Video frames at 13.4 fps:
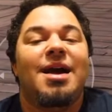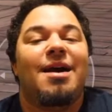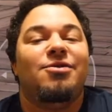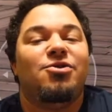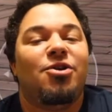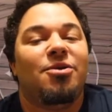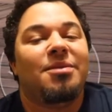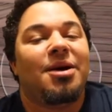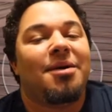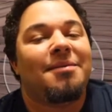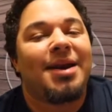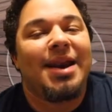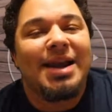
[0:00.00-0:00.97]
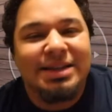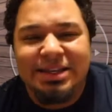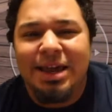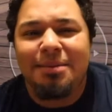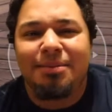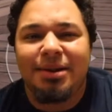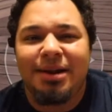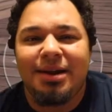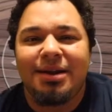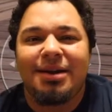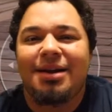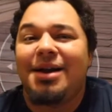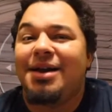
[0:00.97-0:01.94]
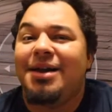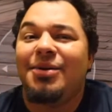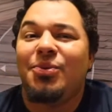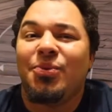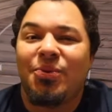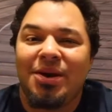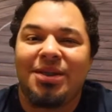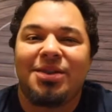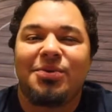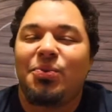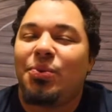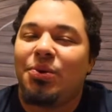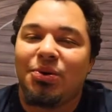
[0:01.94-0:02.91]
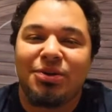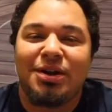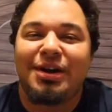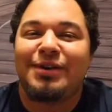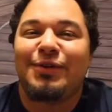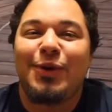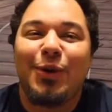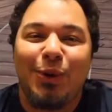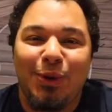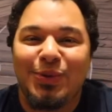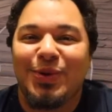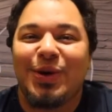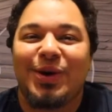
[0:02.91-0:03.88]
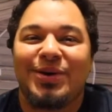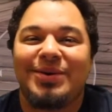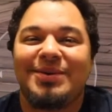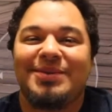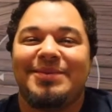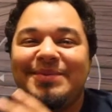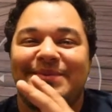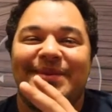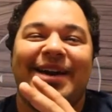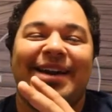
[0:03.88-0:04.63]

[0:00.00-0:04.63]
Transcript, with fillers: and join me on my next gameplay with World of Horror. Bye